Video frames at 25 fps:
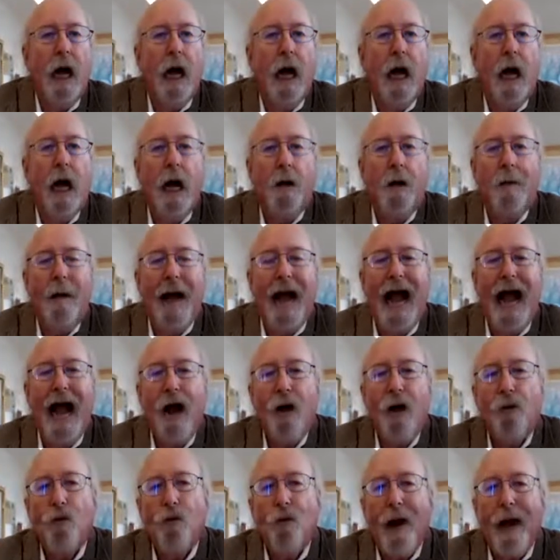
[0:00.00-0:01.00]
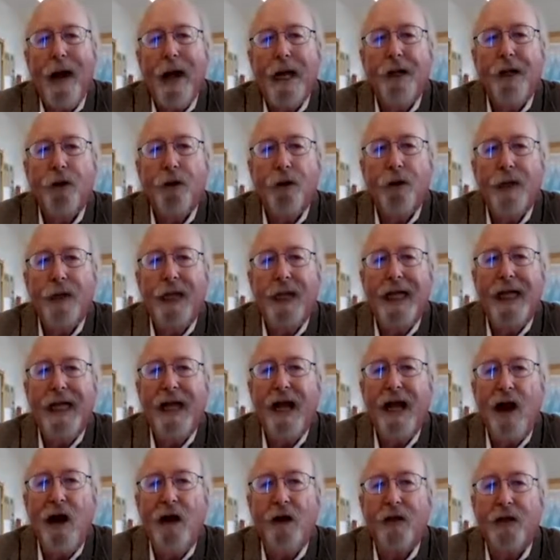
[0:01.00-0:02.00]
How
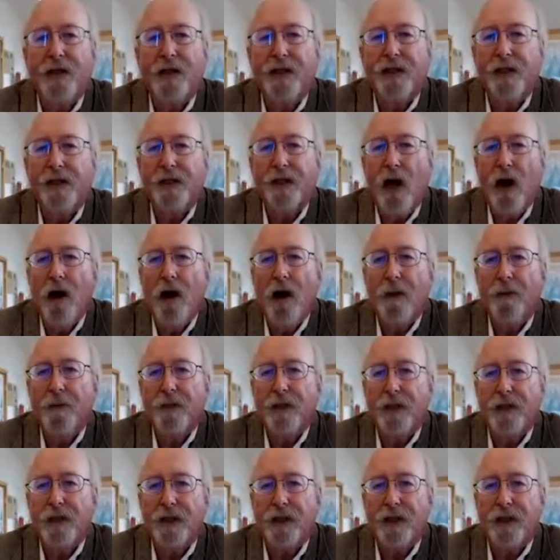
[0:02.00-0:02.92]
regularly are the scarps